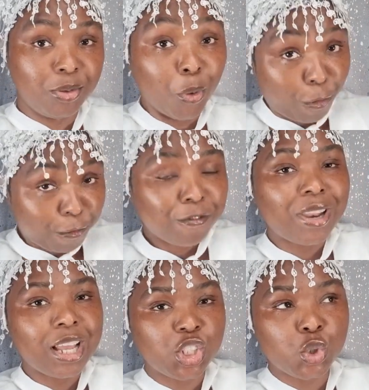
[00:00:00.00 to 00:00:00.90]

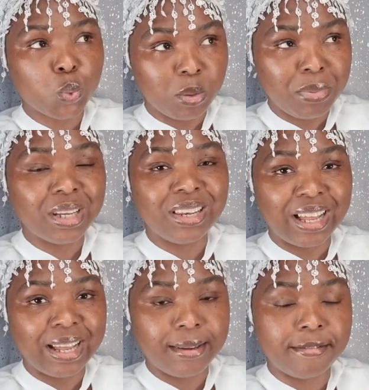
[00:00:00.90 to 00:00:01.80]
will be
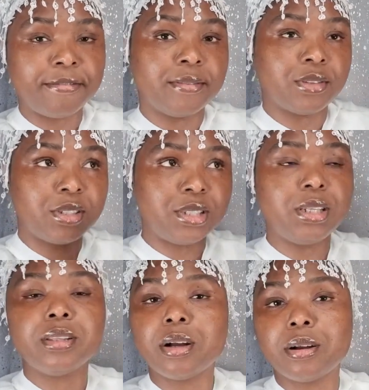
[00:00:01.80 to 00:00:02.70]
alive to
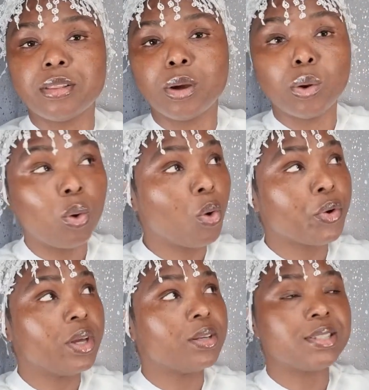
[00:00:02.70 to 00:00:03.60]
see the
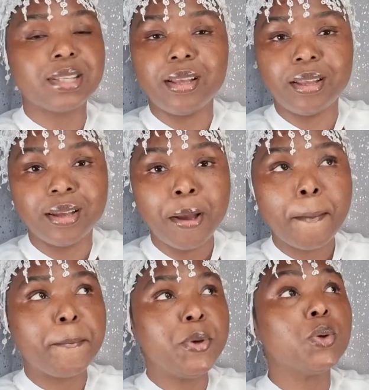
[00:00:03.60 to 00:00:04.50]
glorious,
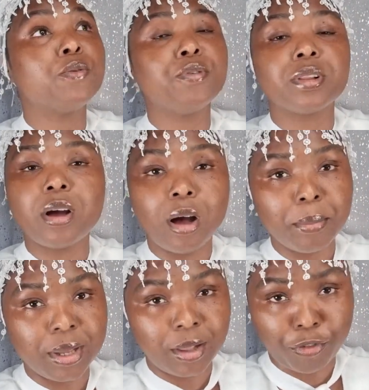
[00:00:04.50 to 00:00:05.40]
beautiful
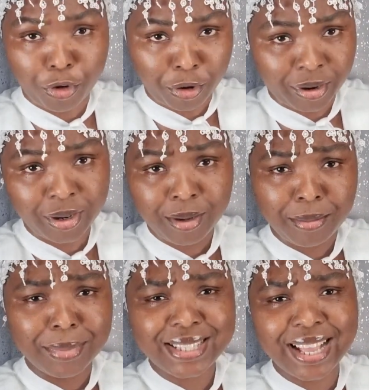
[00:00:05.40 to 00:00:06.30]
coming of our
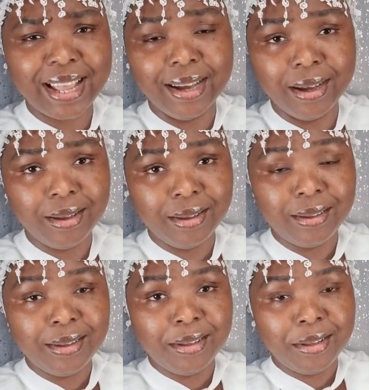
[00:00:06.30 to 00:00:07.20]
Messiah.
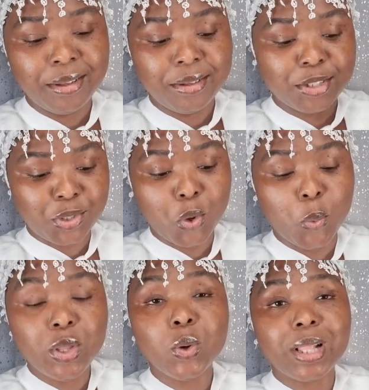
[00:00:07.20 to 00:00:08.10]

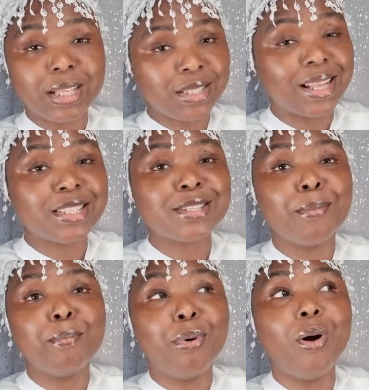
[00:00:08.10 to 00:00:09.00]
So we know that's at
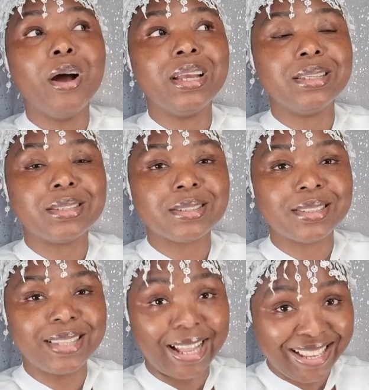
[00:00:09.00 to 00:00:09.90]
some point
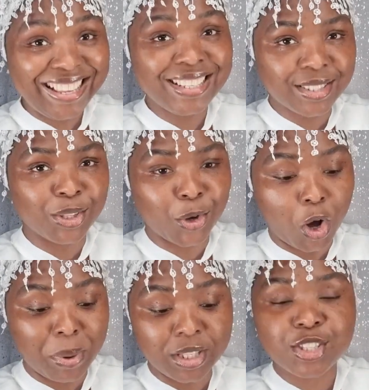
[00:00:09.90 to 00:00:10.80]
that he's going to
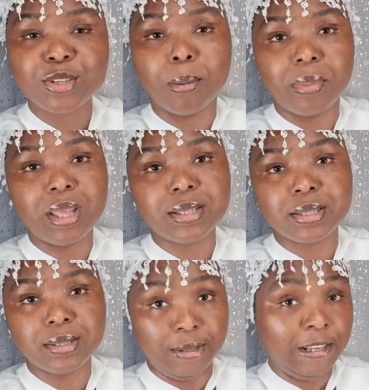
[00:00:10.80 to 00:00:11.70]
come and stop
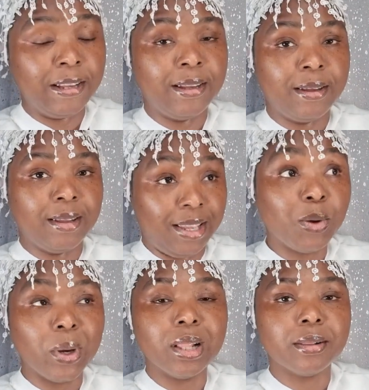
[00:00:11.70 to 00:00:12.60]
this.
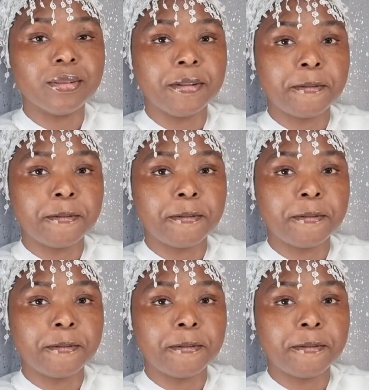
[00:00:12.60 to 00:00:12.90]
He will.